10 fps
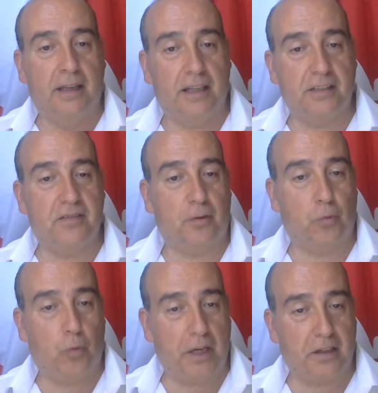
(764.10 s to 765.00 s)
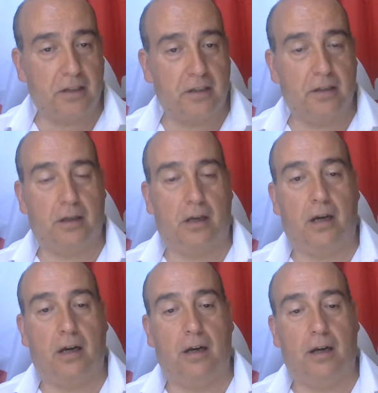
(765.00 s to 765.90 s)
is the quick
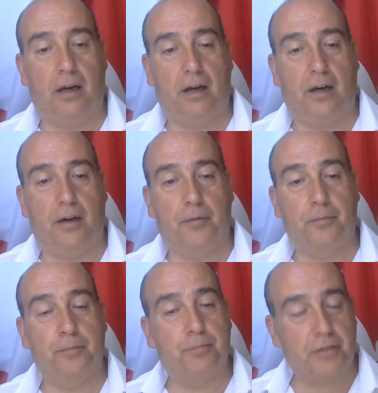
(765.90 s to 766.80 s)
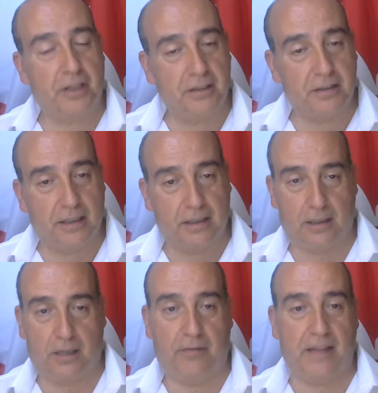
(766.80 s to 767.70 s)
printing
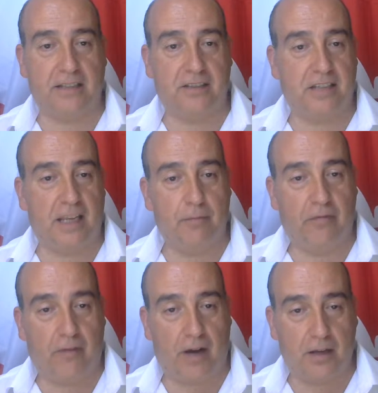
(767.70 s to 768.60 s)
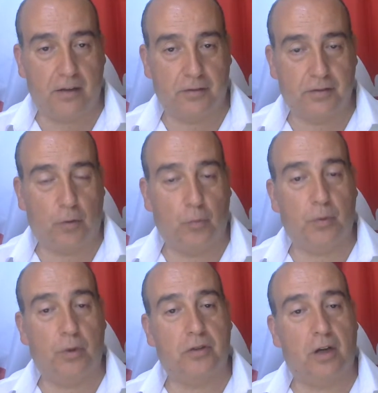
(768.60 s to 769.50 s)
of that same file. So we
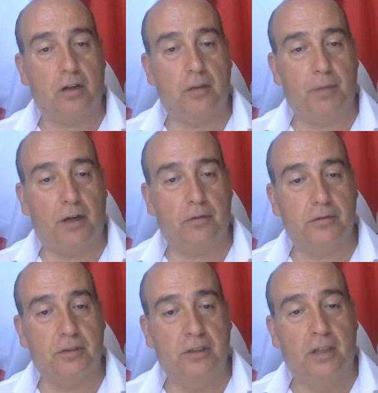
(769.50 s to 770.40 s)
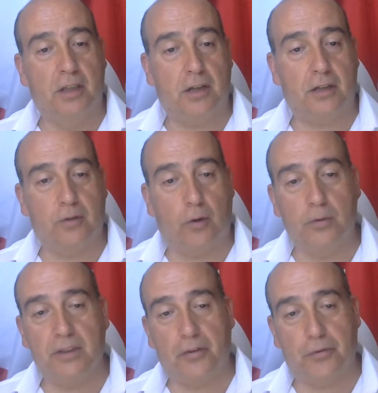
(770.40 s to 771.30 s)
will talk about not
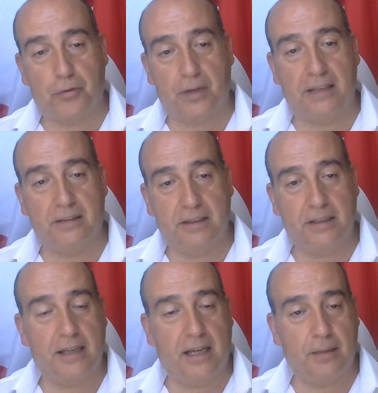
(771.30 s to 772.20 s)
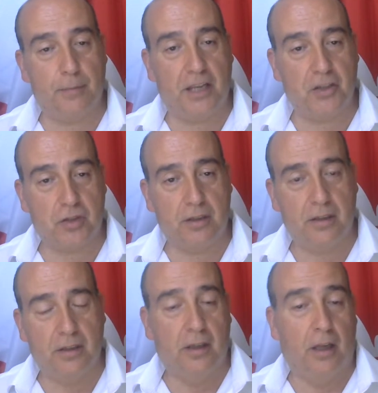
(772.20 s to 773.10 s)
only 3D animation,
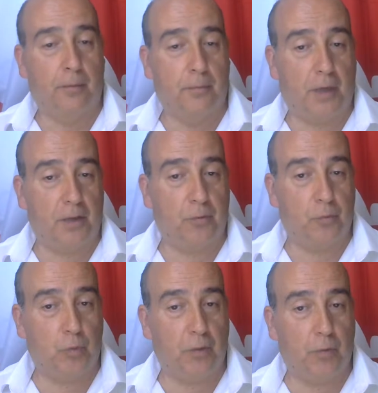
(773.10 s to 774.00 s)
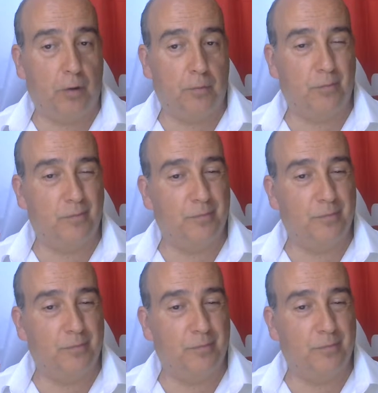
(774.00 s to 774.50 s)
but we will